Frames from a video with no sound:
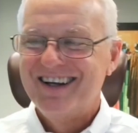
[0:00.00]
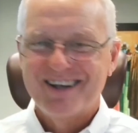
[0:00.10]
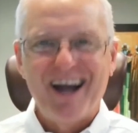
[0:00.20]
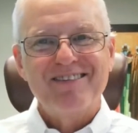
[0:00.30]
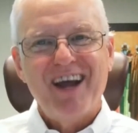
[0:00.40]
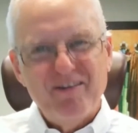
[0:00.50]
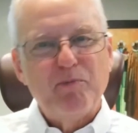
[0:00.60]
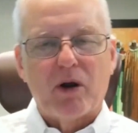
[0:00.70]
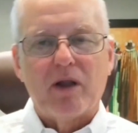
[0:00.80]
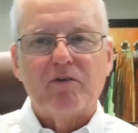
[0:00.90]
Kind of
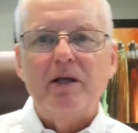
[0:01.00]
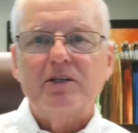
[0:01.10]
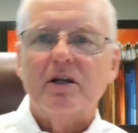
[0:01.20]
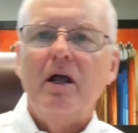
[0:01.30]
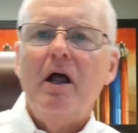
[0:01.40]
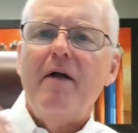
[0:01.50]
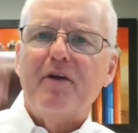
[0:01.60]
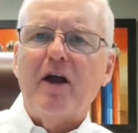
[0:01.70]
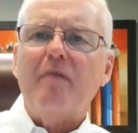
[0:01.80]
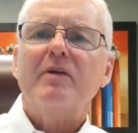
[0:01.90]
important information.
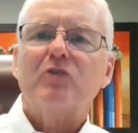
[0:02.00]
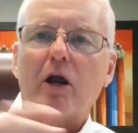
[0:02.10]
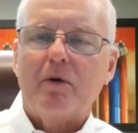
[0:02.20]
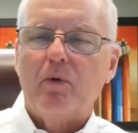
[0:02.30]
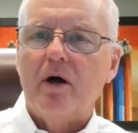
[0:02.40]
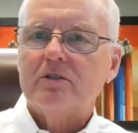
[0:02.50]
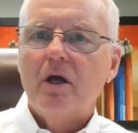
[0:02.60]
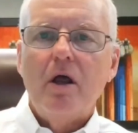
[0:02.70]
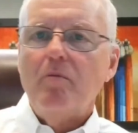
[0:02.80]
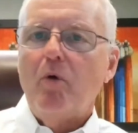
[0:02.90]
The government's argument was,
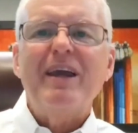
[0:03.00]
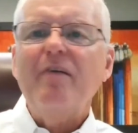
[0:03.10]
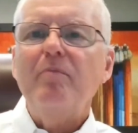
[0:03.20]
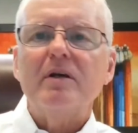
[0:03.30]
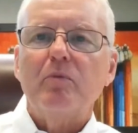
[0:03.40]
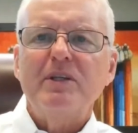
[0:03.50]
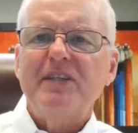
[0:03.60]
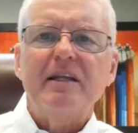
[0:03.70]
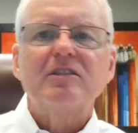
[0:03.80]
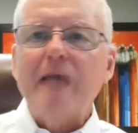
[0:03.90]
well, we
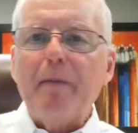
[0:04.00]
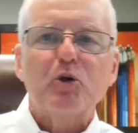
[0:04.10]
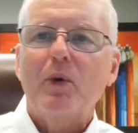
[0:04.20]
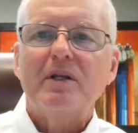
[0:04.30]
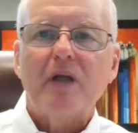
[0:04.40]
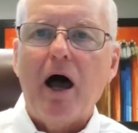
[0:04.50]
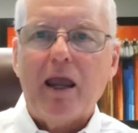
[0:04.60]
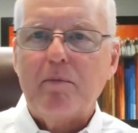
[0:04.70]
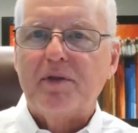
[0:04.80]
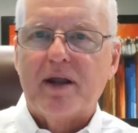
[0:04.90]
send a subsequent
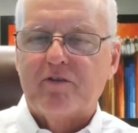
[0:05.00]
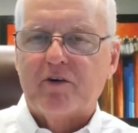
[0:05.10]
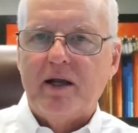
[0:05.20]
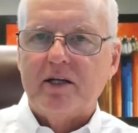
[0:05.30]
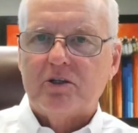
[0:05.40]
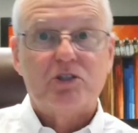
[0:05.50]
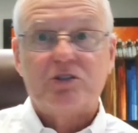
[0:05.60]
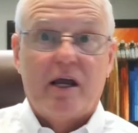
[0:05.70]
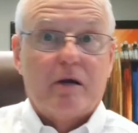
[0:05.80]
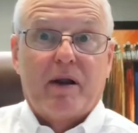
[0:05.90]
document with that information, which
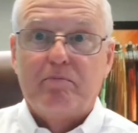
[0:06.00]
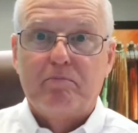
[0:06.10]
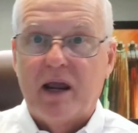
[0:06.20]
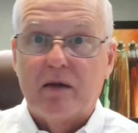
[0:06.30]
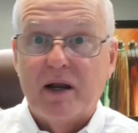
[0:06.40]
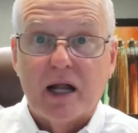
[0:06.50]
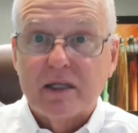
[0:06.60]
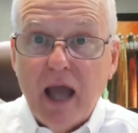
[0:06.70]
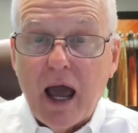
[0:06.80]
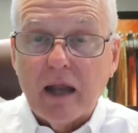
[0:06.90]
they may or may
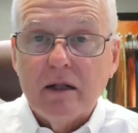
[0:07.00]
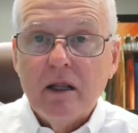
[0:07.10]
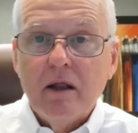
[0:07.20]
not get.